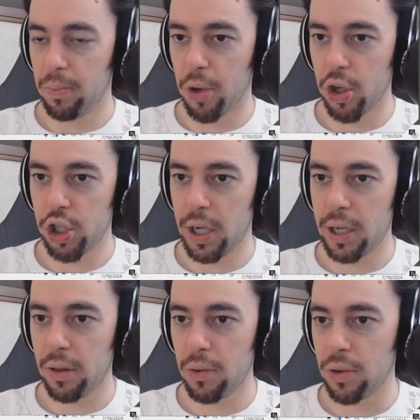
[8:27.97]
push
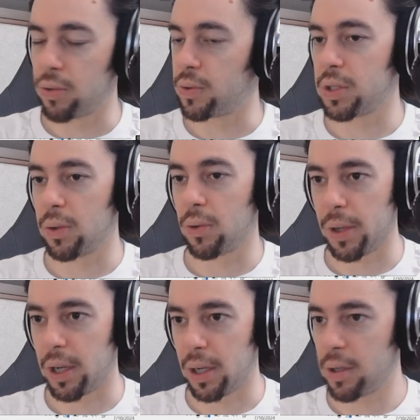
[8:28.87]
on through and see where we
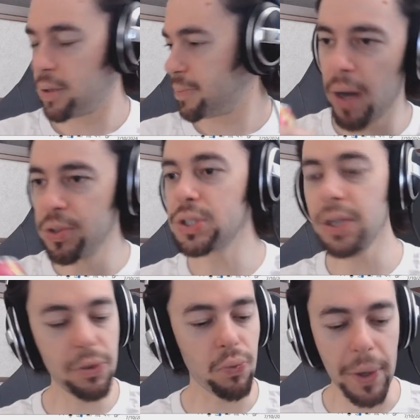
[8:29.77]
get. I'm just
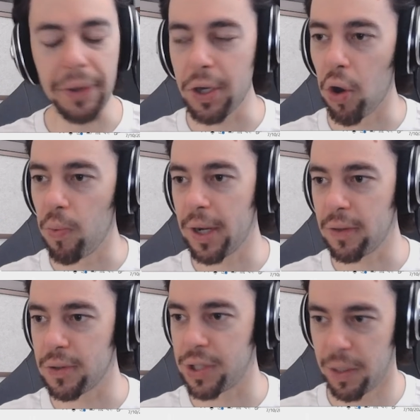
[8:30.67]
like really hoping
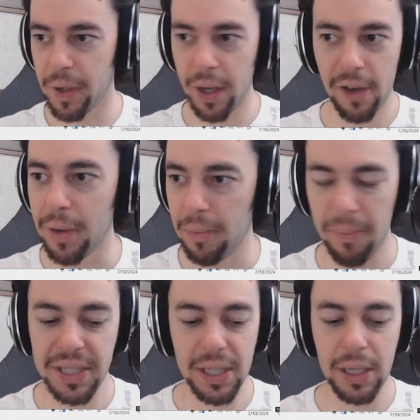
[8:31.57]
there's something I've been
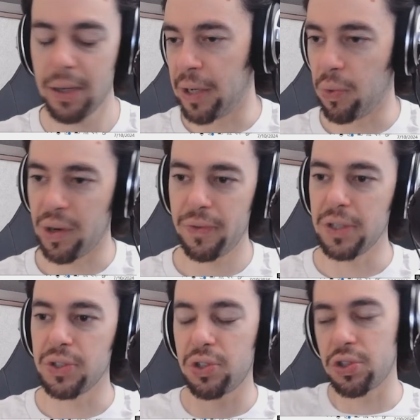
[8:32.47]
missing in one of
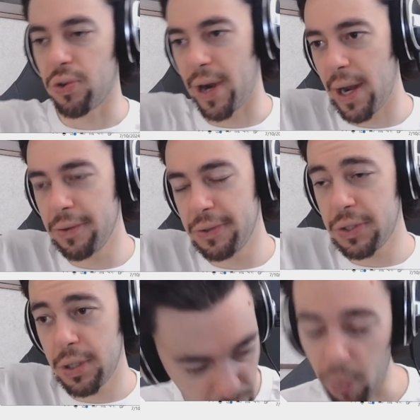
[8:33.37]
these
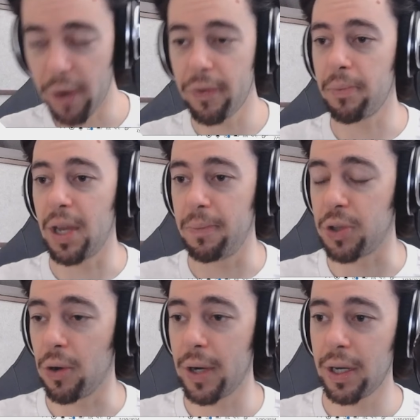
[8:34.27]
strands. Like one of them keeps
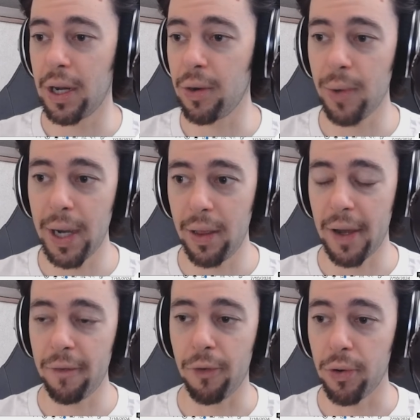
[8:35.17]
going in a way
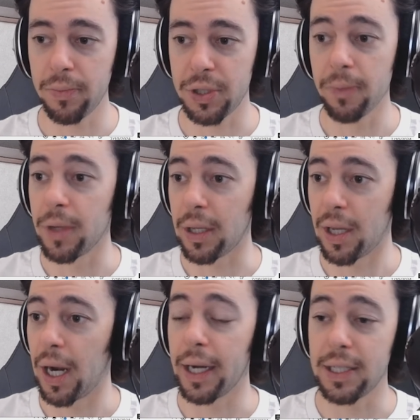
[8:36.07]
that forms something
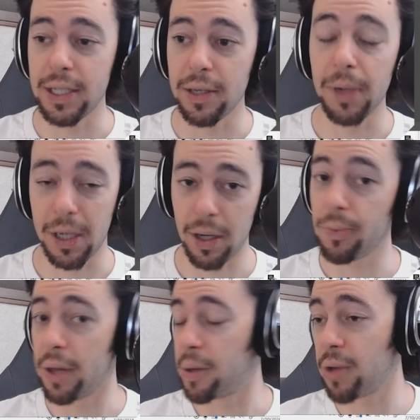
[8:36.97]
that I didn't pick
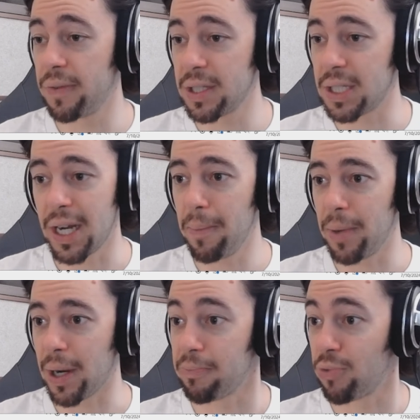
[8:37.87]
up on the previous time,
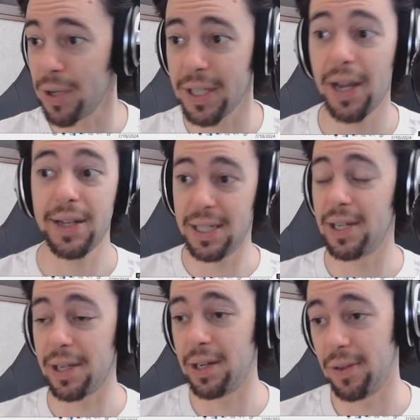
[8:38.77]
but I'm really not
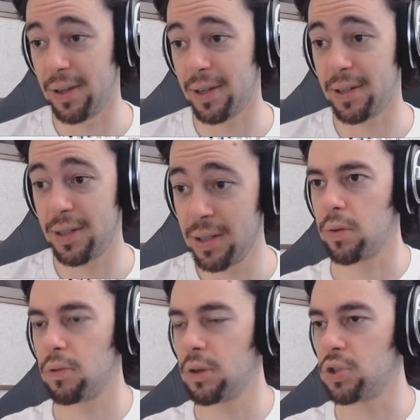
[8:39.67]
seeing any of that. I
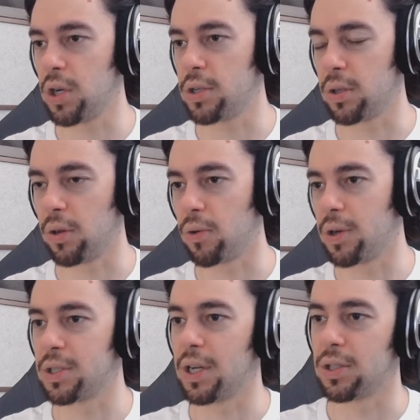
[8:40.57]
don't think changing the
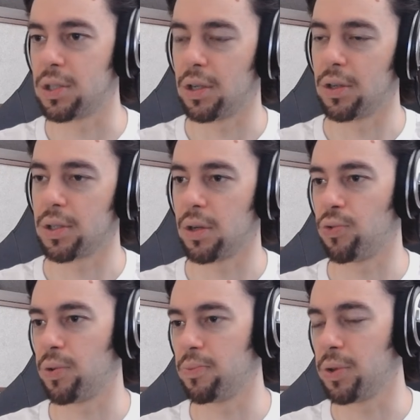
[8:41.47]
orientation here is going
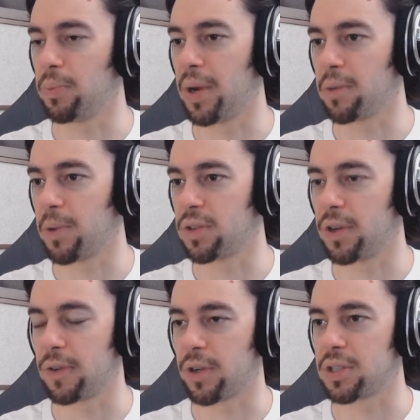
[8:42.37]
to really make much of a
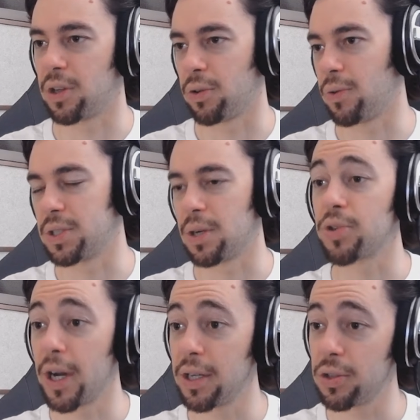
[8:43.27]
difference. The only reason I'm
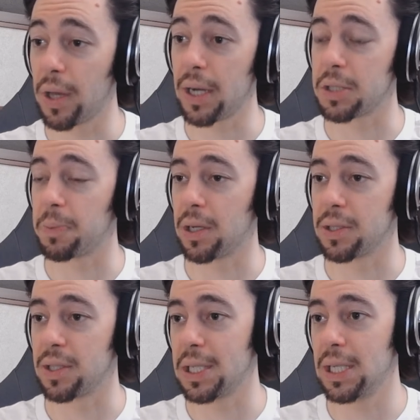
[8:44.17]
trying to do that is
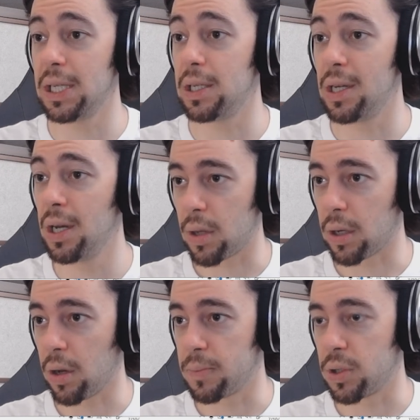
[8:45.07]
because the E that
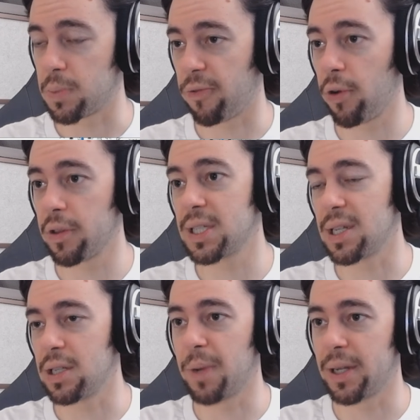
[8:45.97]
comes just before this
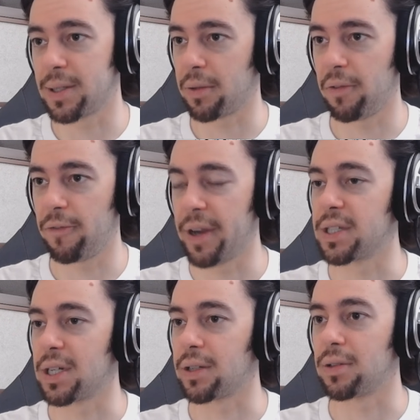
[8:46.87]
is basically
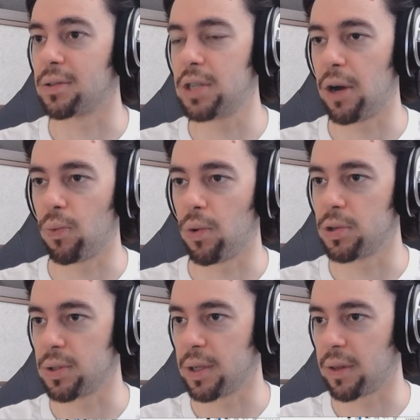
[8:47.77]
facing
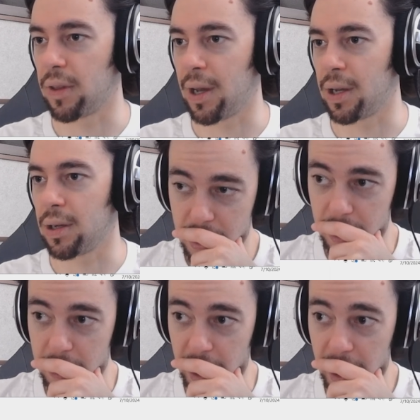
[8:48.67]
downwards like that. I
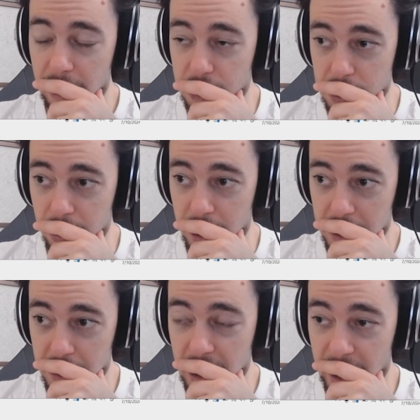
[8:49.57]
thought A was a pretty
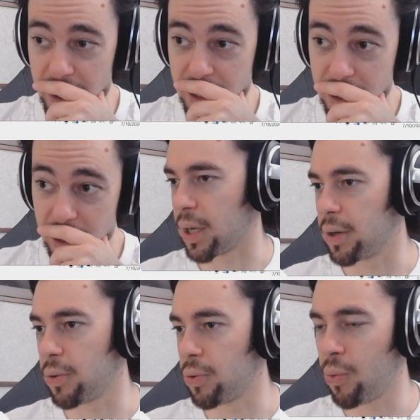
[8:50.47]
good guess. And I
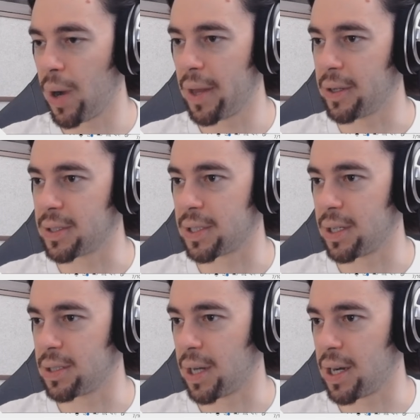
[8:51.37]
don't know why they
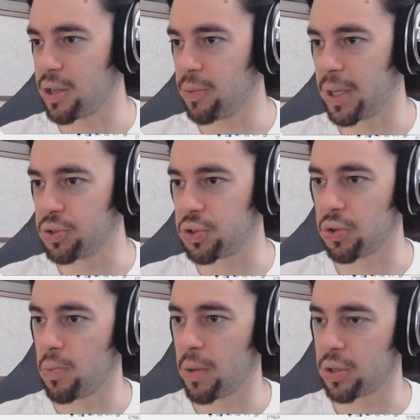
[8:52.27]
decided to occupy
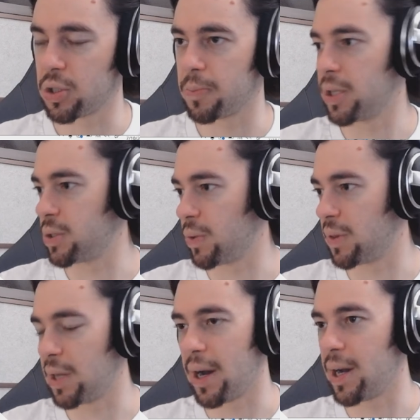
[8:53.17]
so much space with
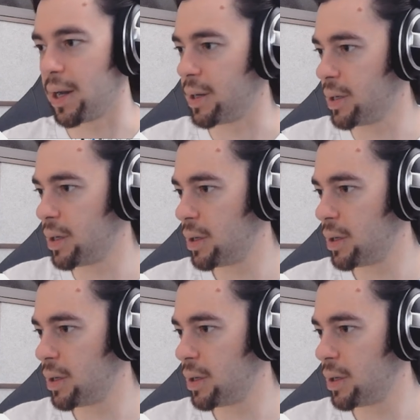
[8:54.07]
the I.